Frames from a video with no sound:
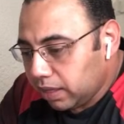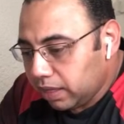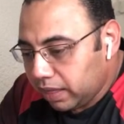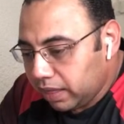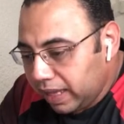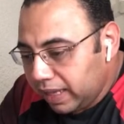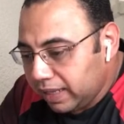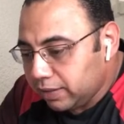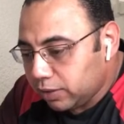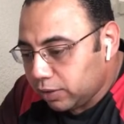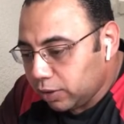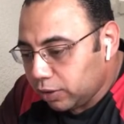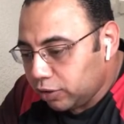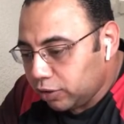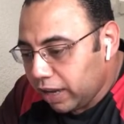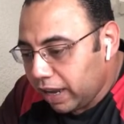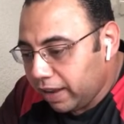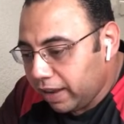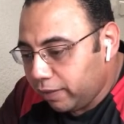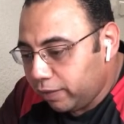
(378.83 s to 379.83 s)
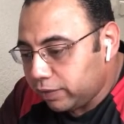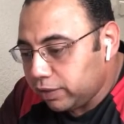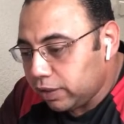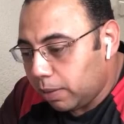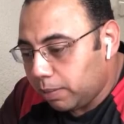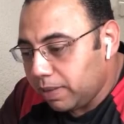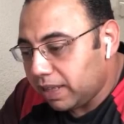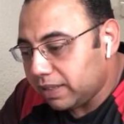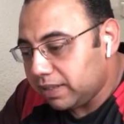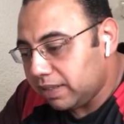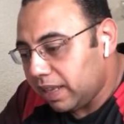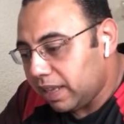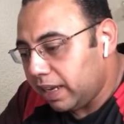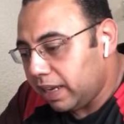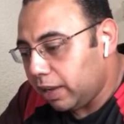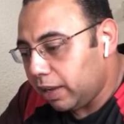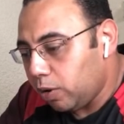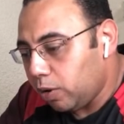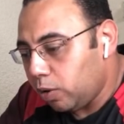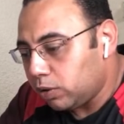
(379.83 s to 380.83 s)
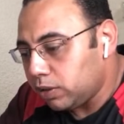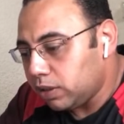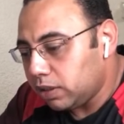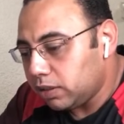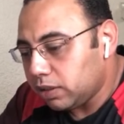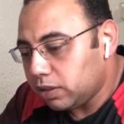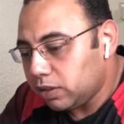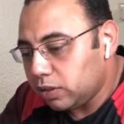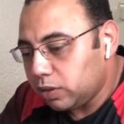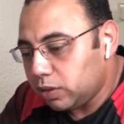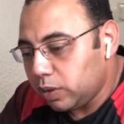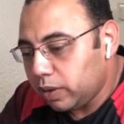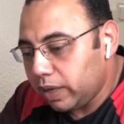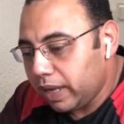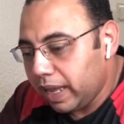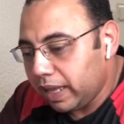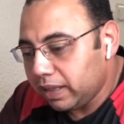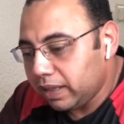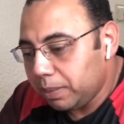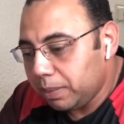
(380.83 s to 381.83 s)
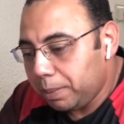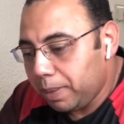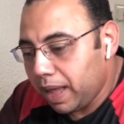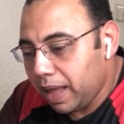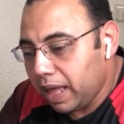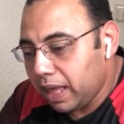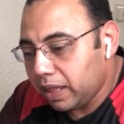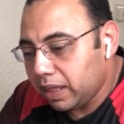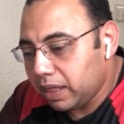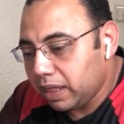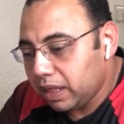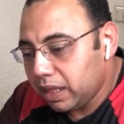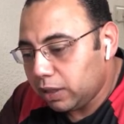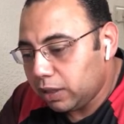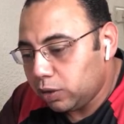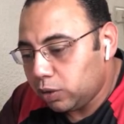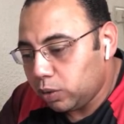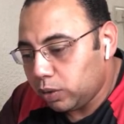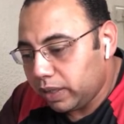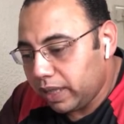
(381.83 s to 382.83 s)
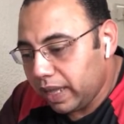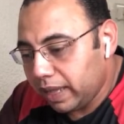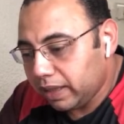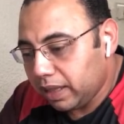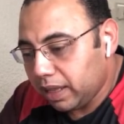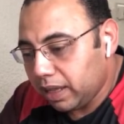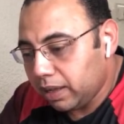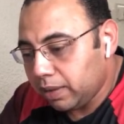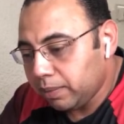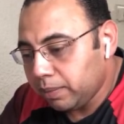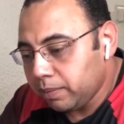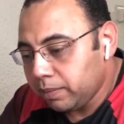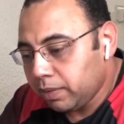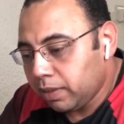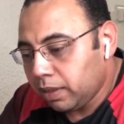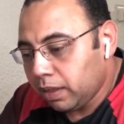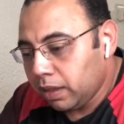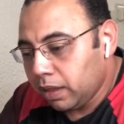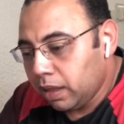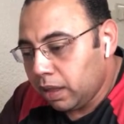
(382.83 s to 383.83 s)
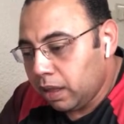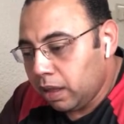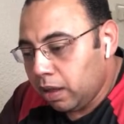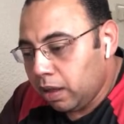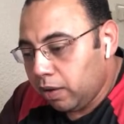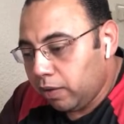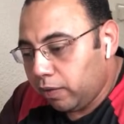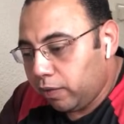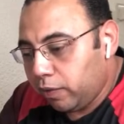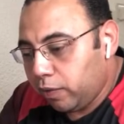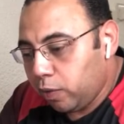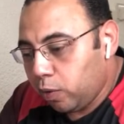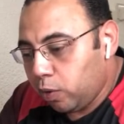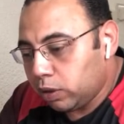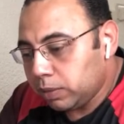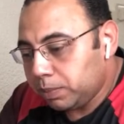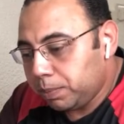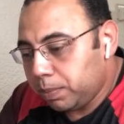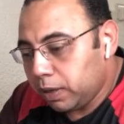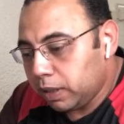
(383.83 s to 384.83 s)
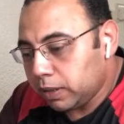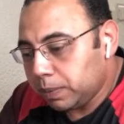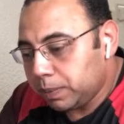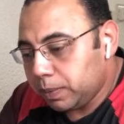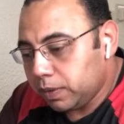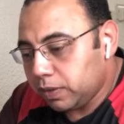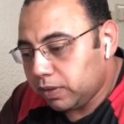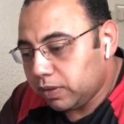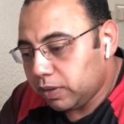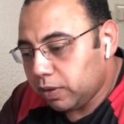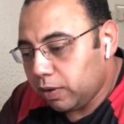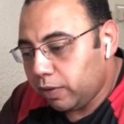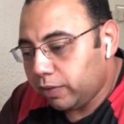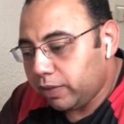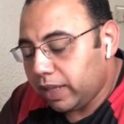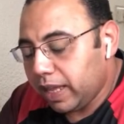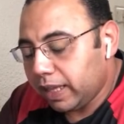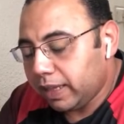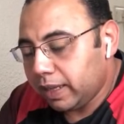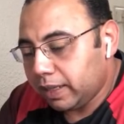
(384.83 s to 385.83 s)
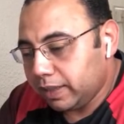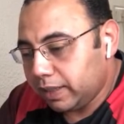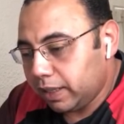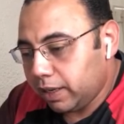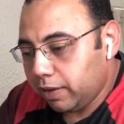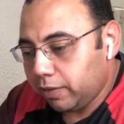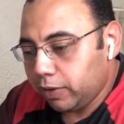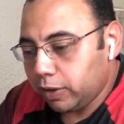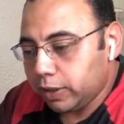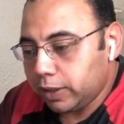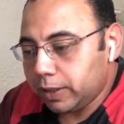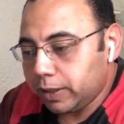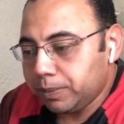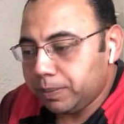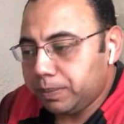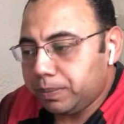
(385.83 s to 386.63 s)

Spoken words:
Things to check from ascending order to get path to data for purpose of data recovery.